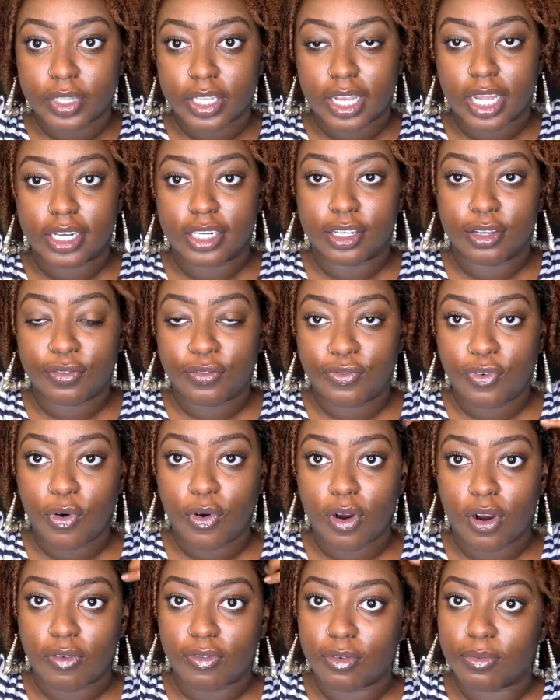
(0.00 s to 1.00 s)
I did
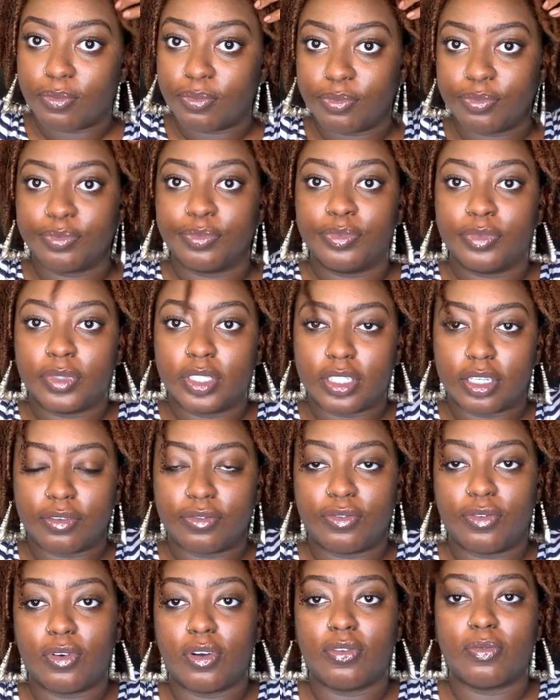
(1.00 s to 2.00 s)
4 of
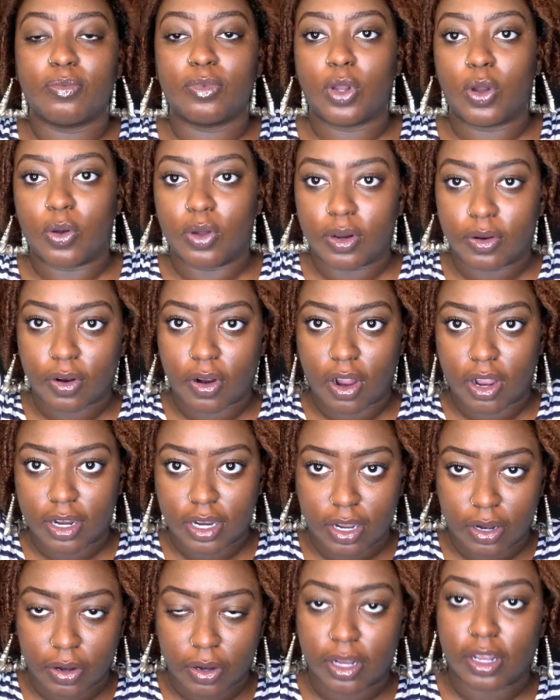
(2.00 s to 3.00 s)
them going
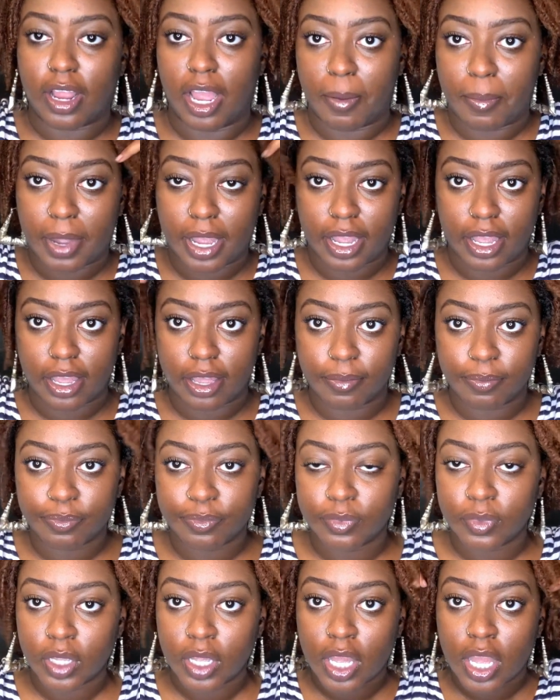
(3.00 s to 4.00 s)
down my head.
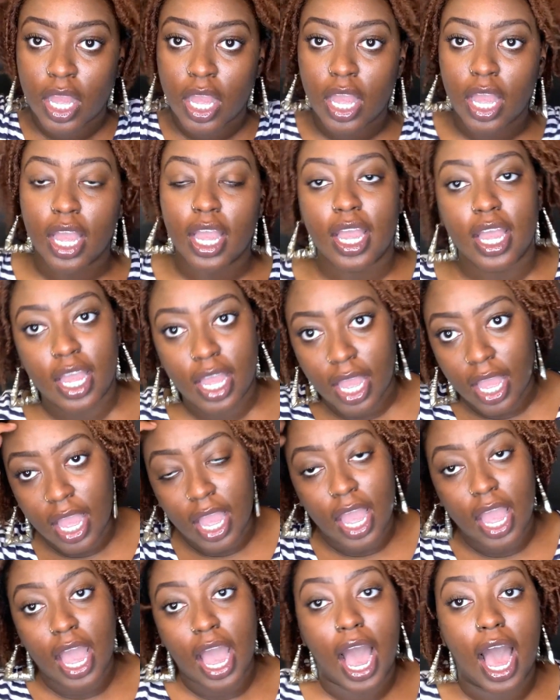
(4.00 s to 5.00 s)

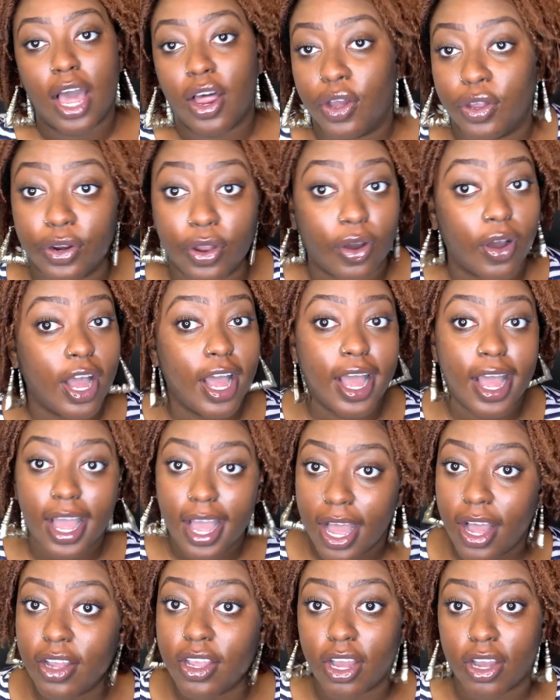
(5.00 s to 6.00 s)
I don't know
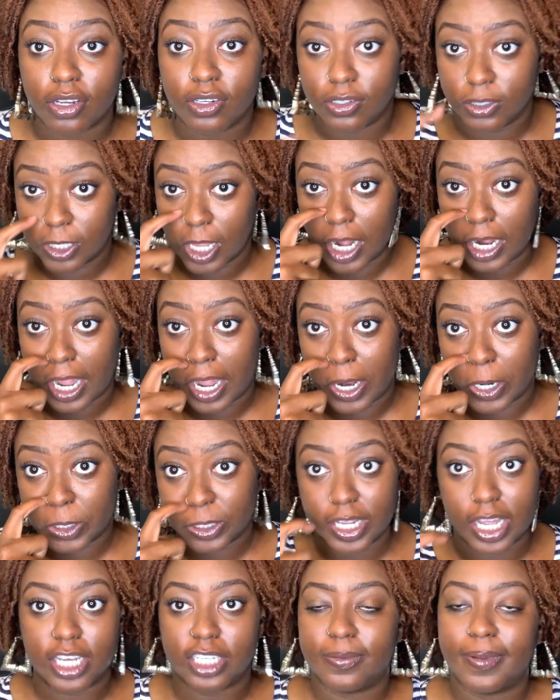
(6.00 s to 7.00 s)
how y'all do lock
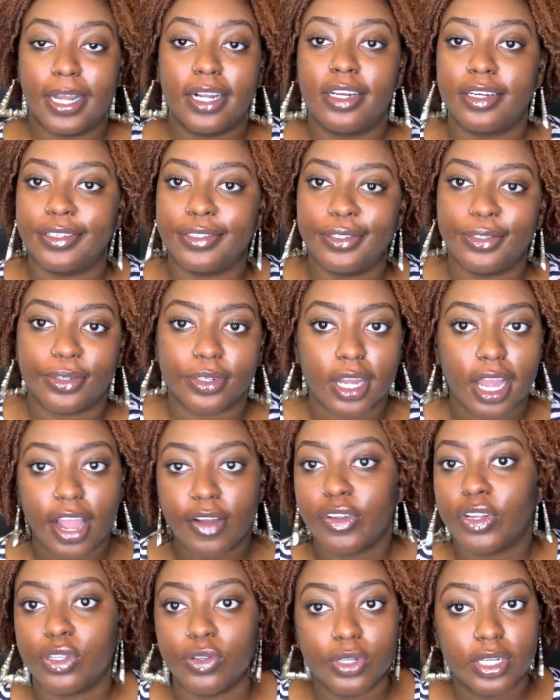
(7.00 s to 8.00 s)
hairstyles, but I couldn't do it.
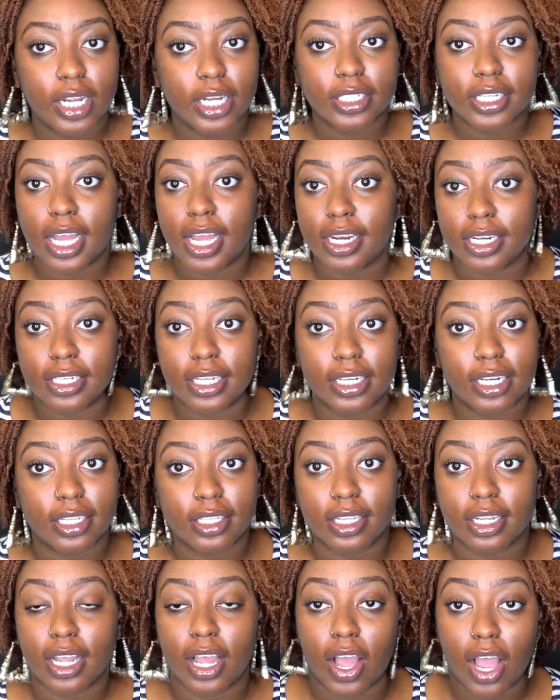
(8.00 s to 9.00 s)
After 3 days, I had to take
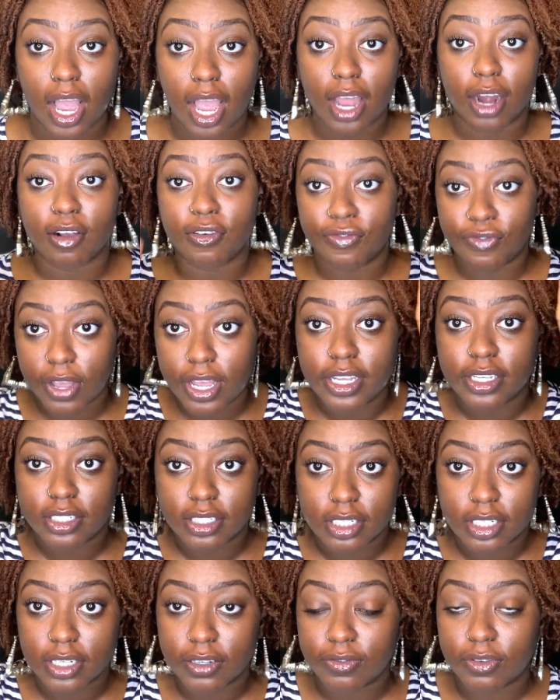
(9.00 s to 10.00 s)
that thing out. I had a
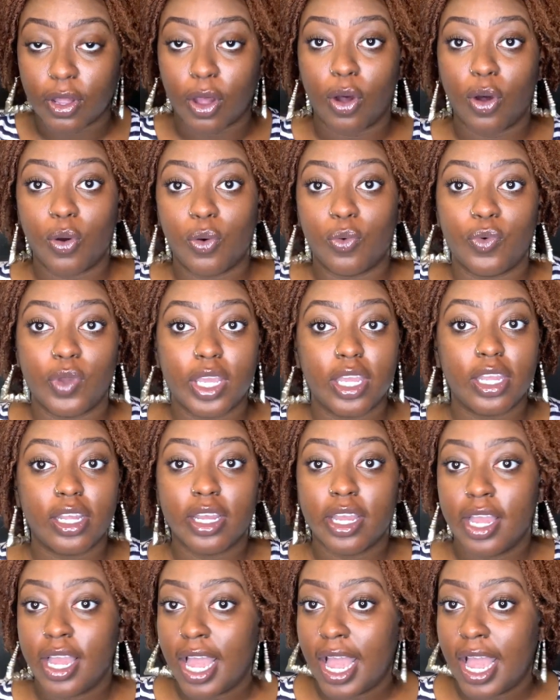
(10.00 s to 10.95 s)
facelift the whole week.